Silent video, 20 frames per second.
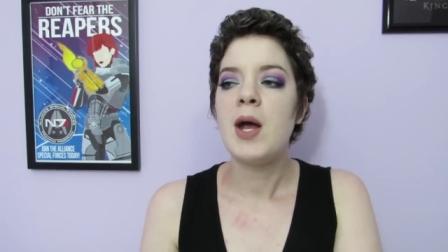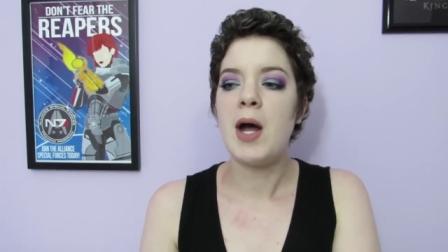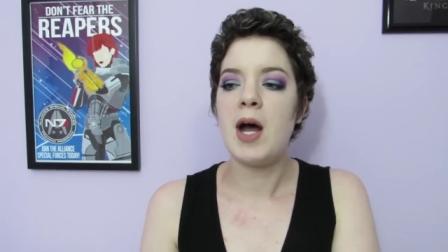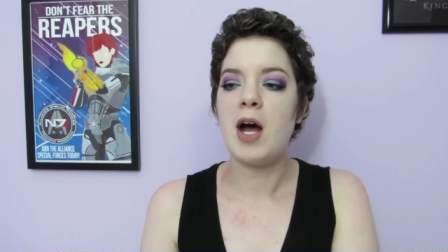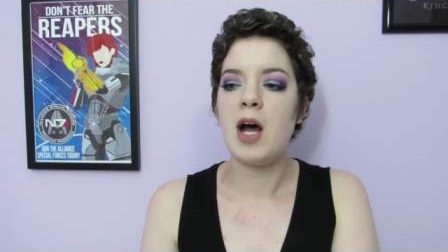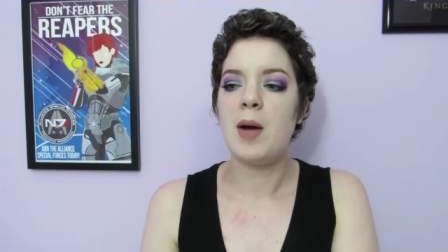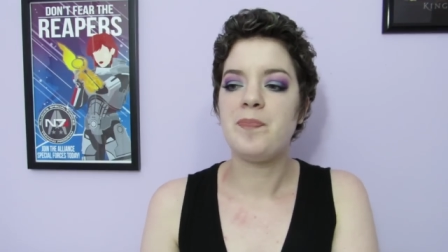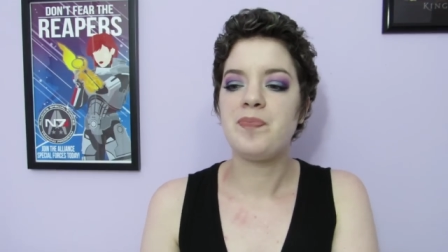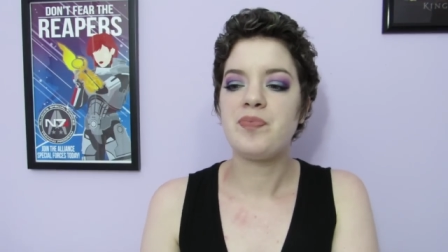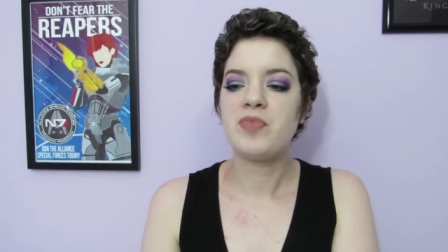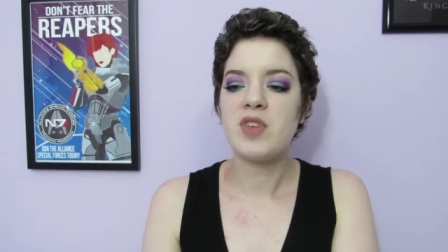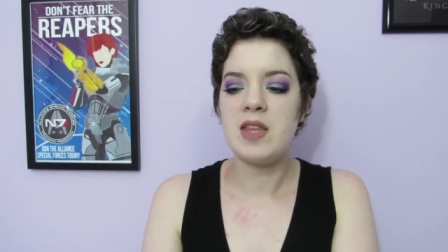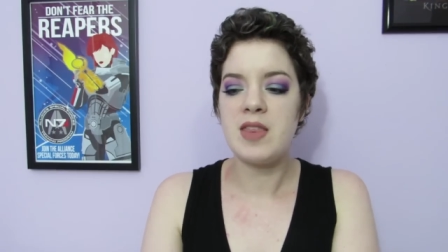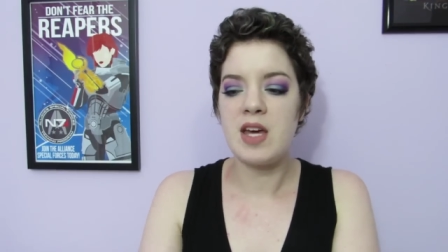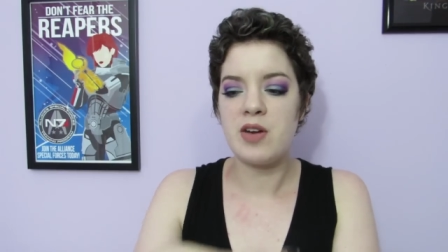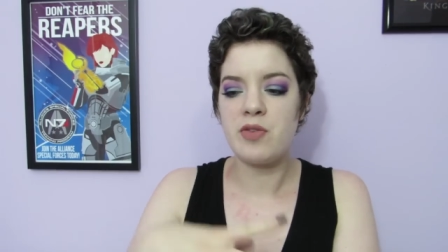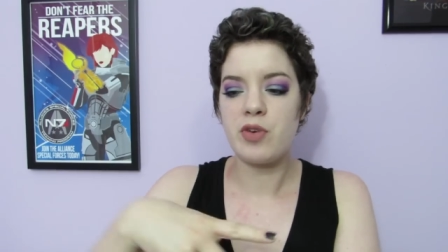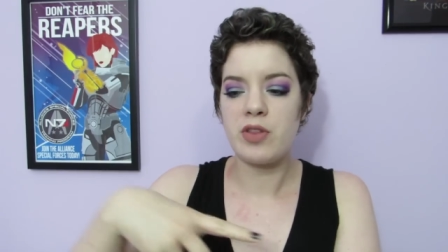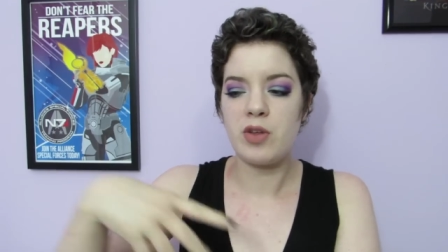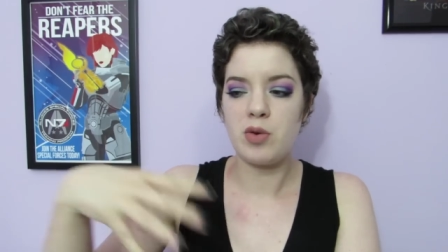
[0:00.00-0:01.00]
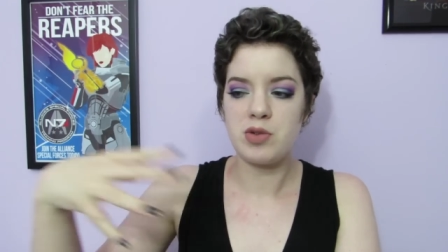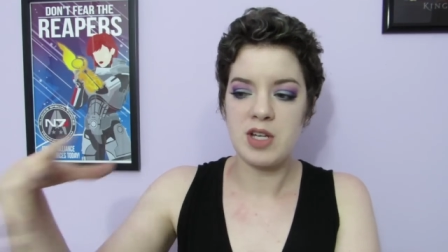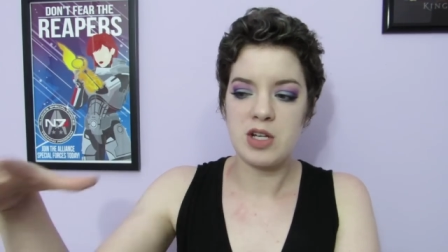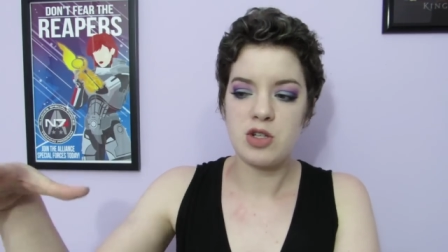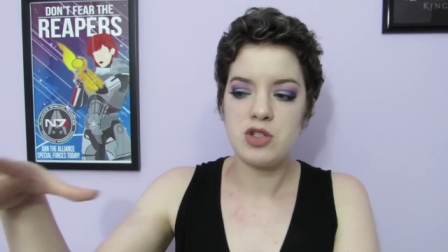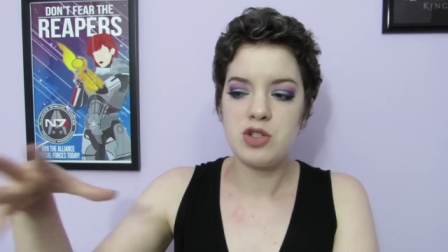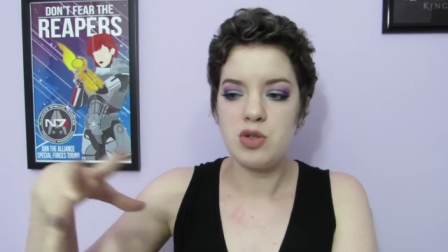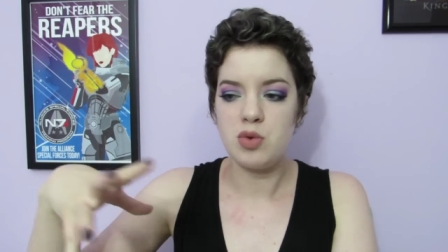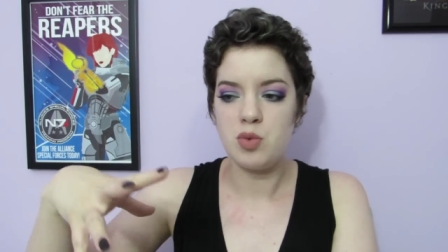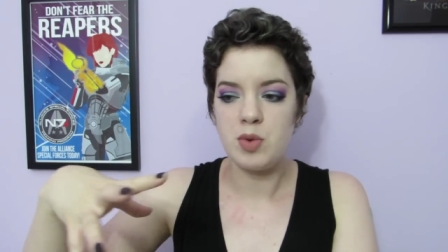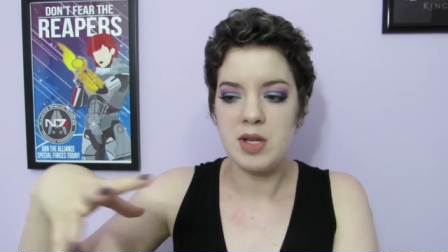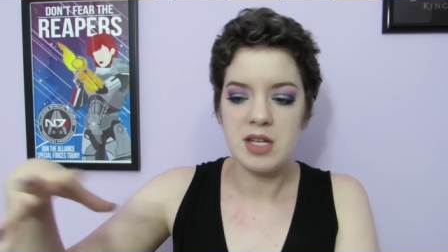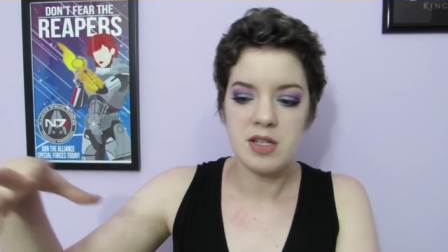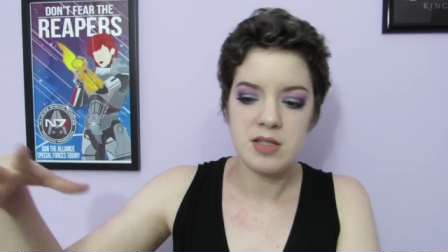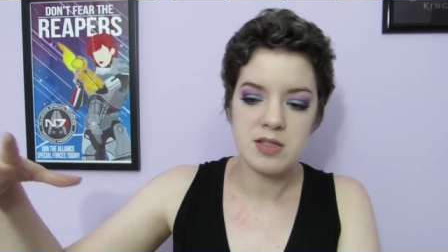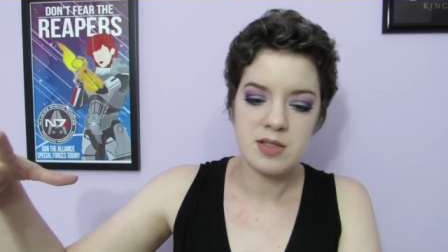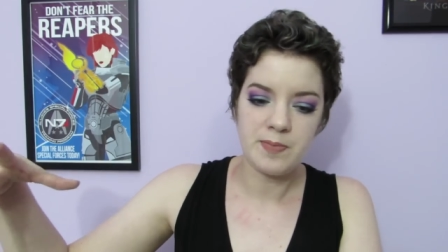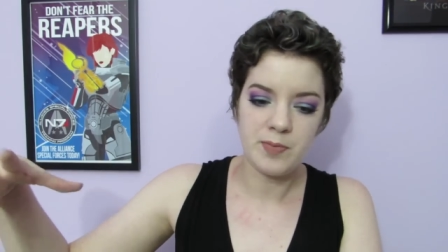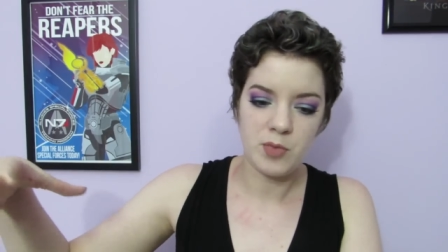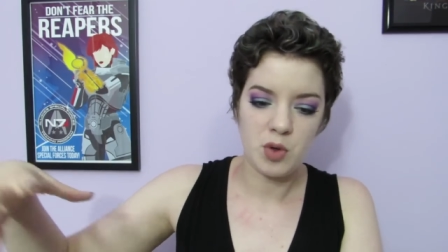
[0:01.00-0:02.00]
And then for those like 2
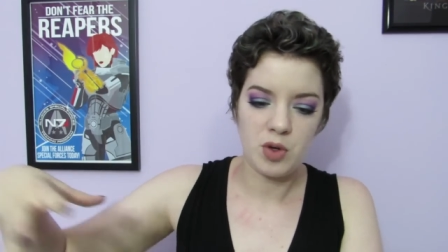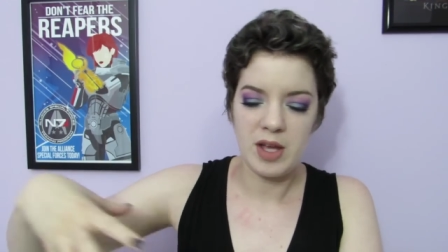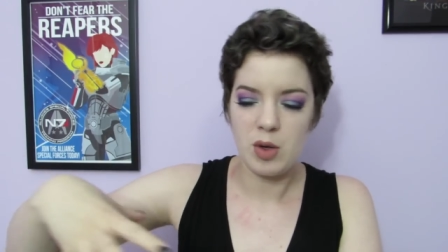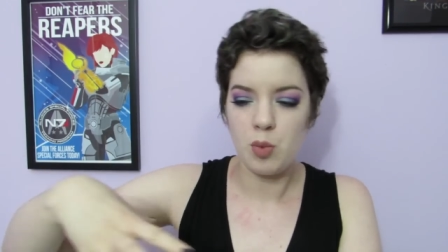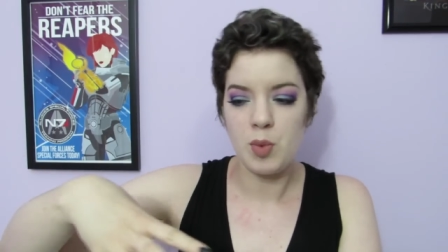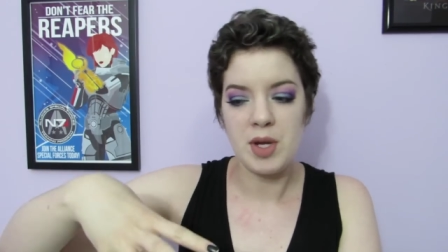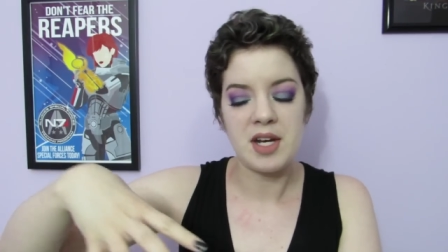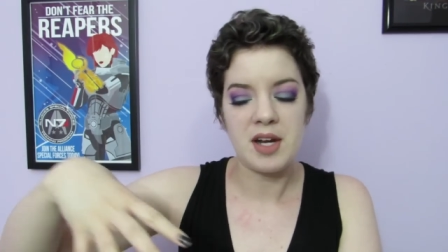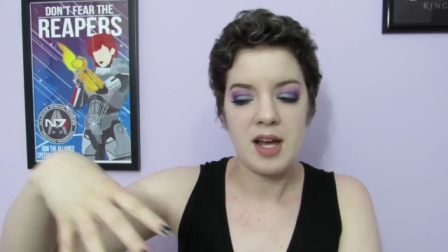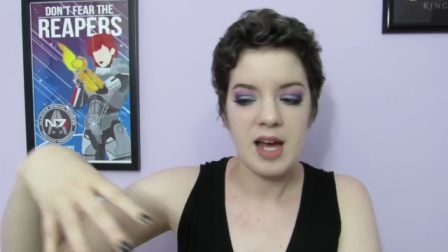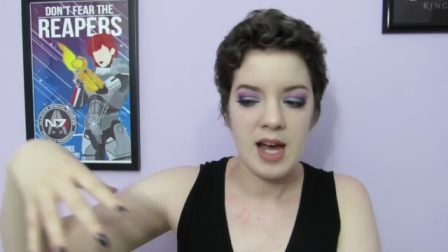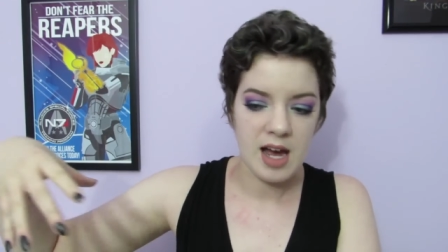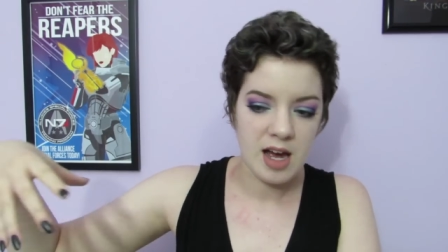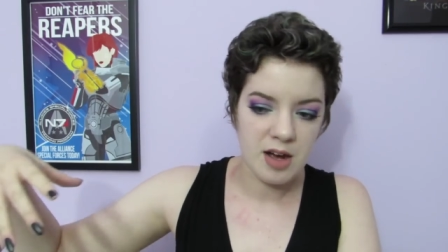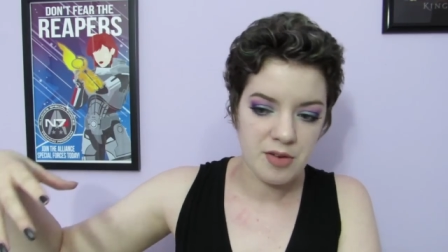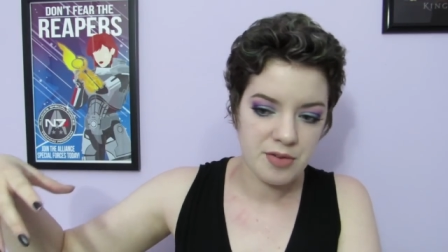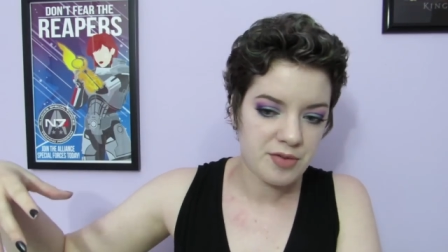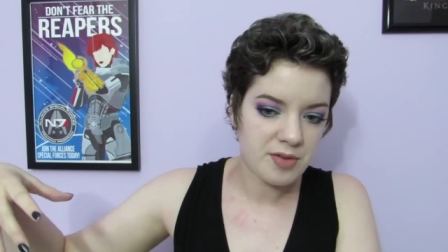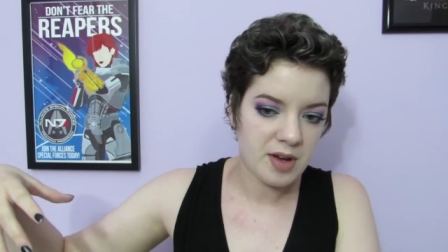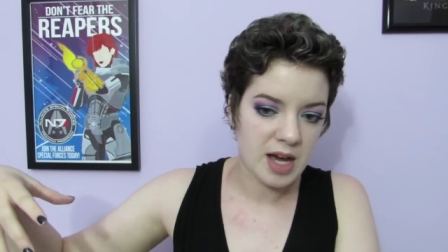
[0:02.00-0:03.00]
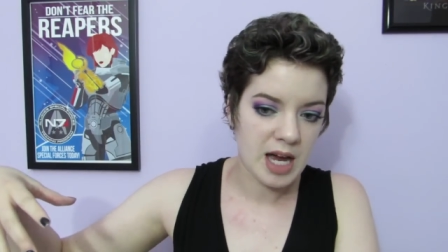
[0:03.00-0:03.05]
weeks or like week and a half,